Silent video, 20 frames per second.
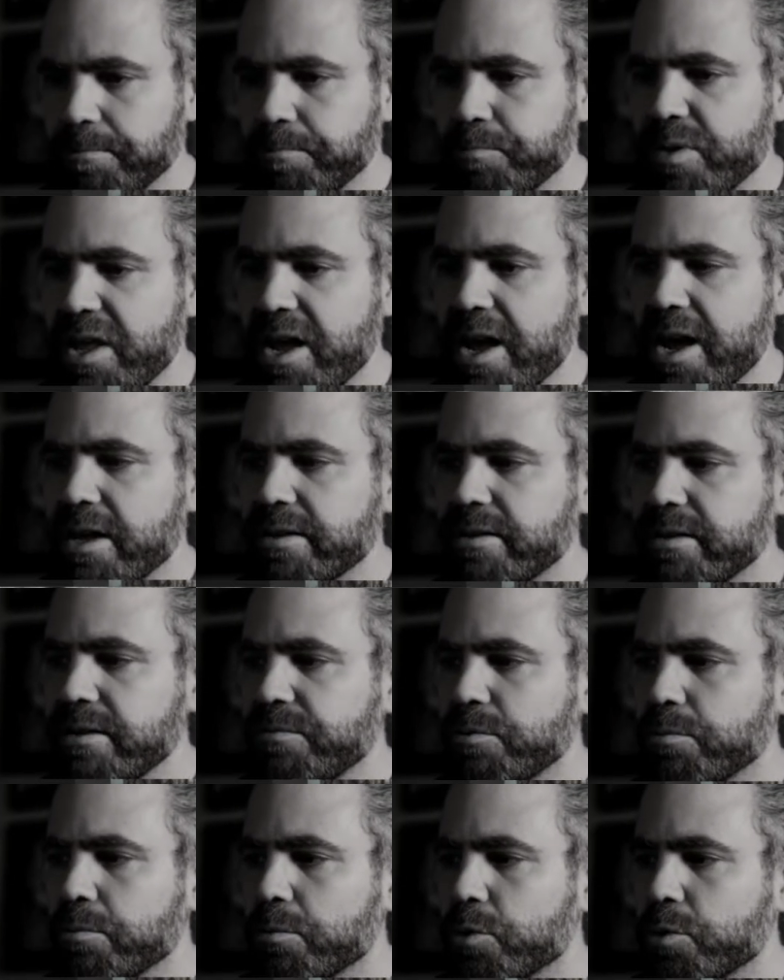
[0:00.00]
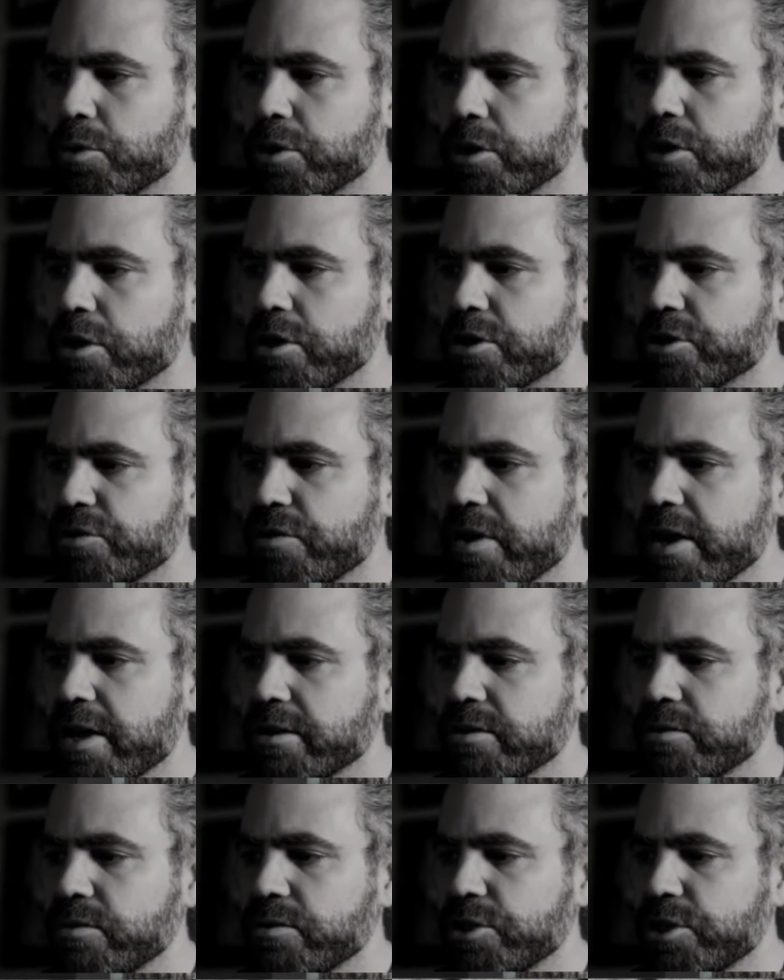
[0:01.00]
adds even more
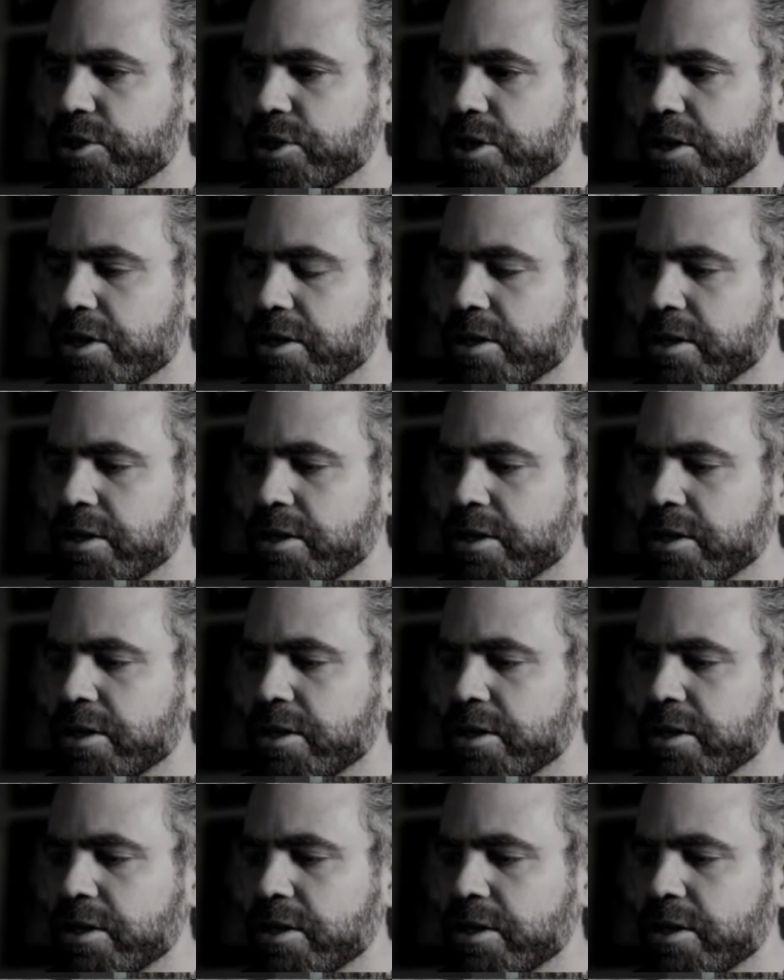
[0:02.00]
contrast to the shot.